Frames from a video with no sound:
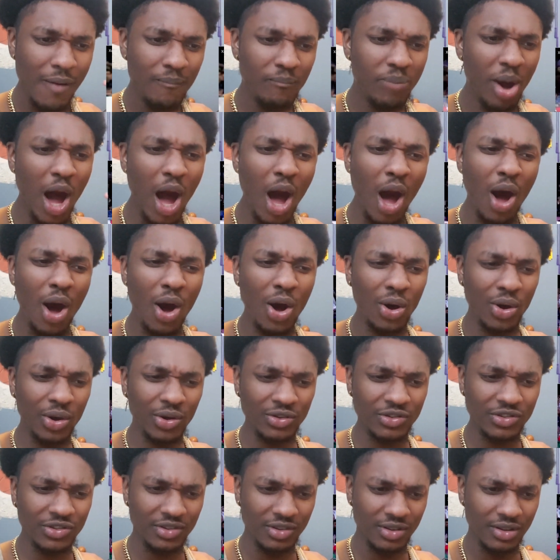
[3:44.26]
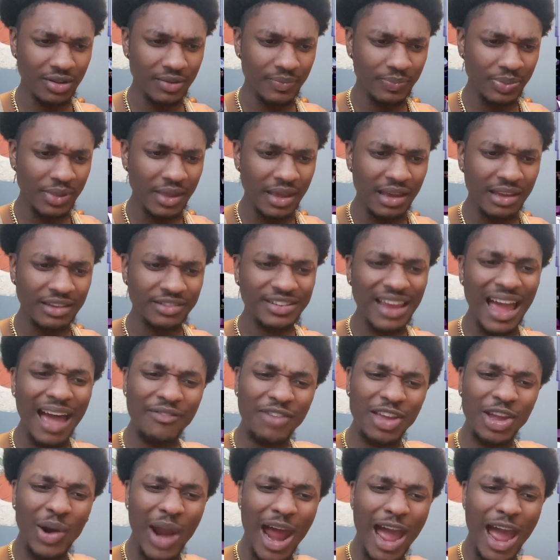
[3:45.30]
Pause. Xavi